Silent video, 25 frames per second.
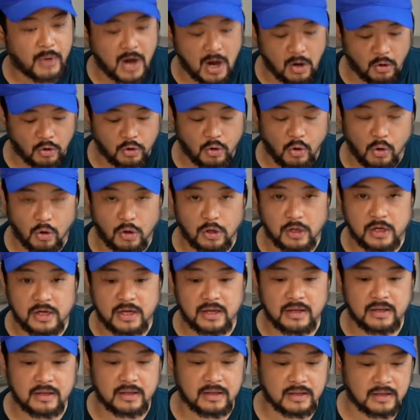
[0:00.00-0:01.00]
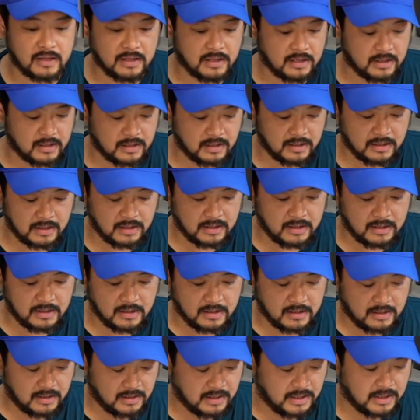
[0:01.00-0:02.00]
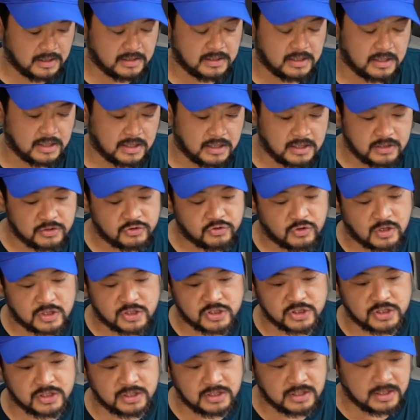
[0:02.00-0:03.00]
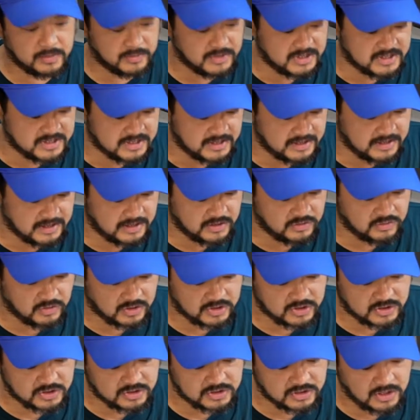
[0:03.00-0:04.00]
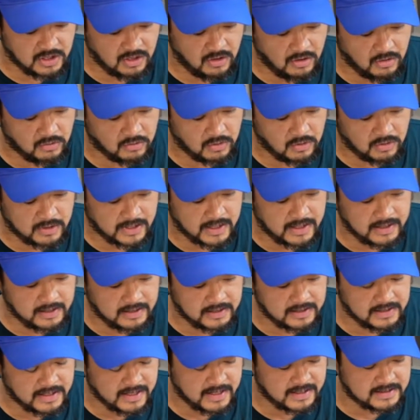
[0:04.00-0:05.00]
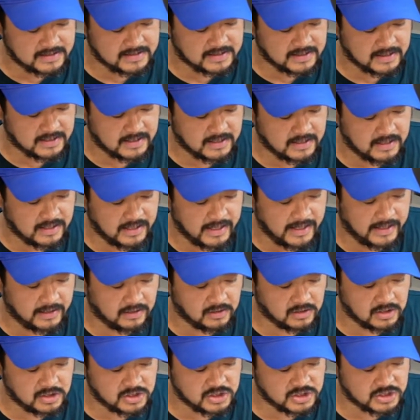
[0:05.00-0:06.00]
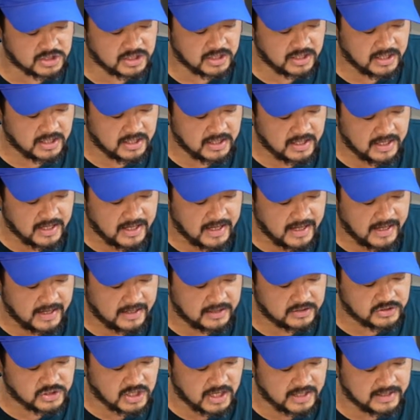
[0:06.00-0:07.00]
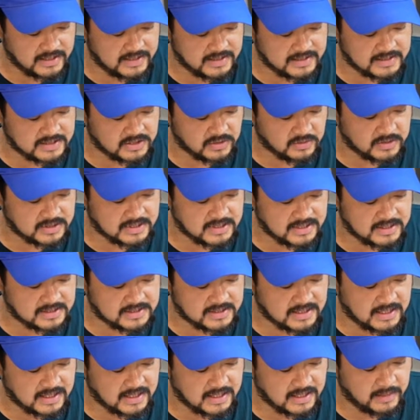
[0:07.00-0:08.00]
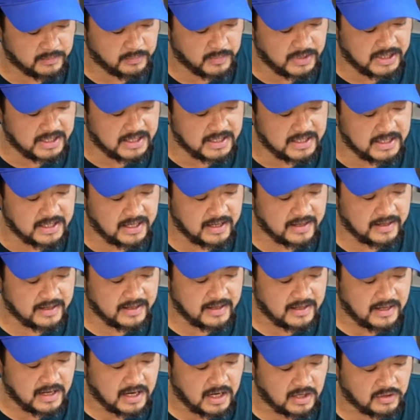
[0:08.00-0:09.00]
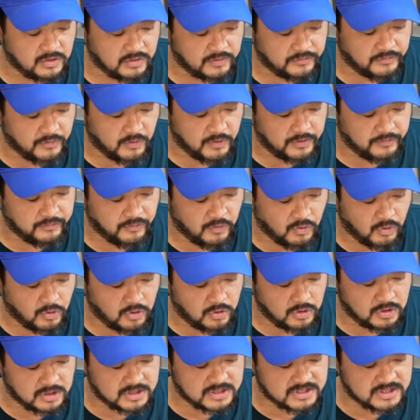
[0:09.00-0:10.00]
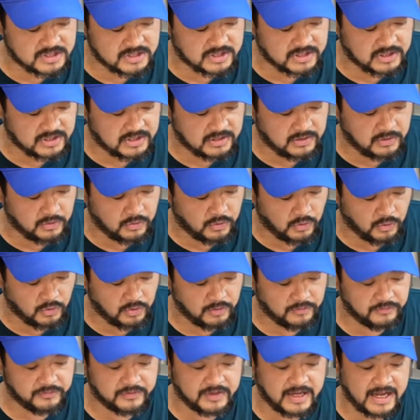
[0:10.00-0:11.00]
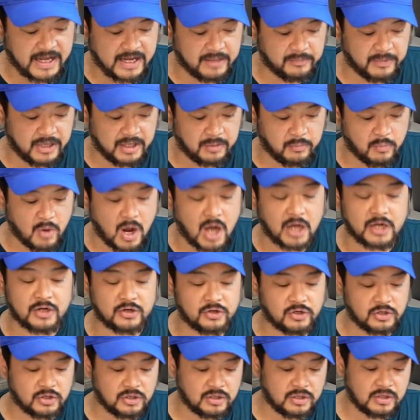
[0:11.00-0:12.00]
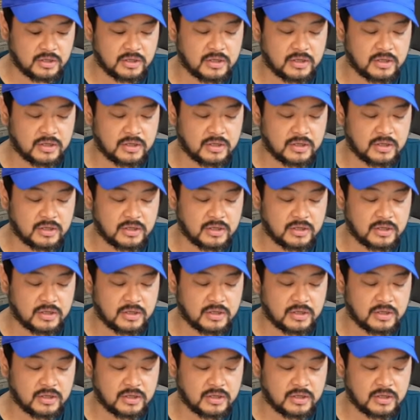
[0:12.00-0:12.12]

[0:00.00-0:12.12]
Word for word: power cord. And uh, instruction, let me see the instruction. Oh, okay, it has uh, English and Chinese. So it says uh, Mi one forty-four hertz curved gaming monitor,